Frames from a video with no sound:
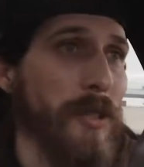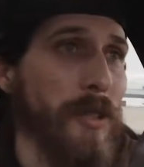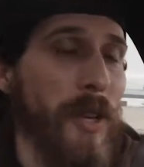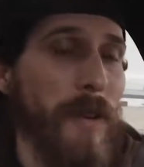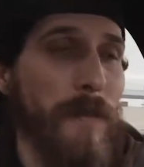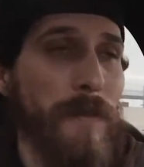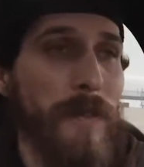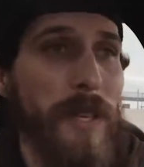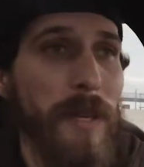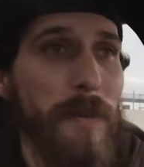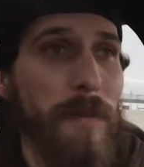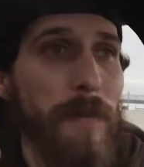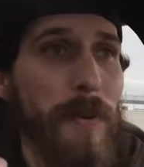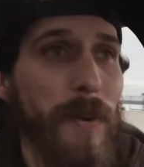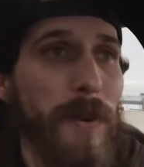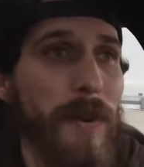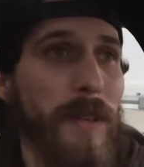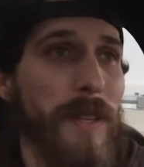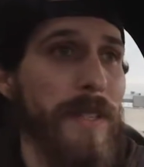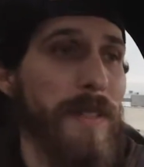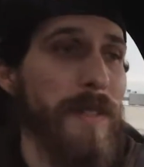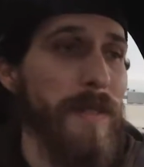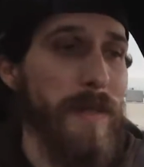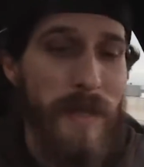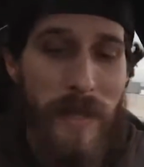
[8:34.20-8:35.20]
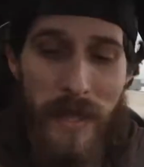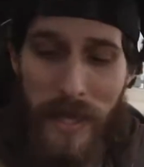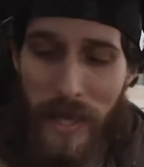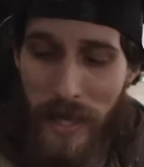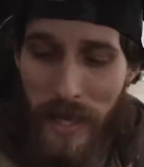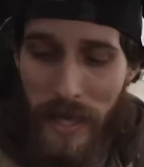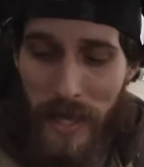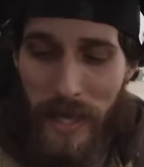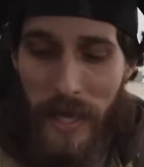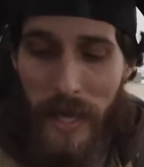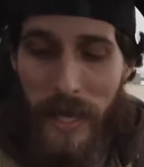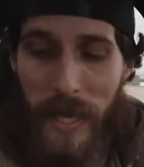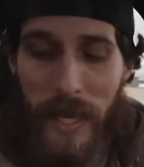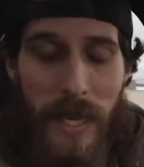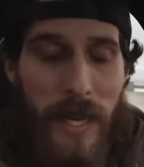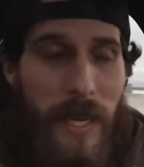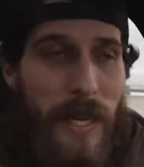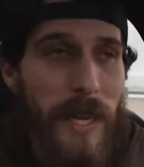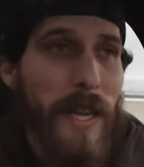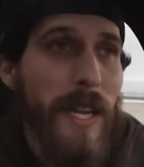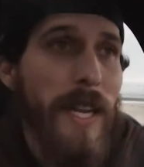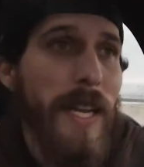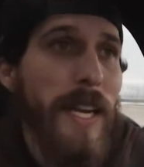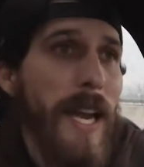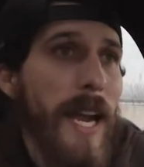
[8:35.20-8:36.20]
shifting points, it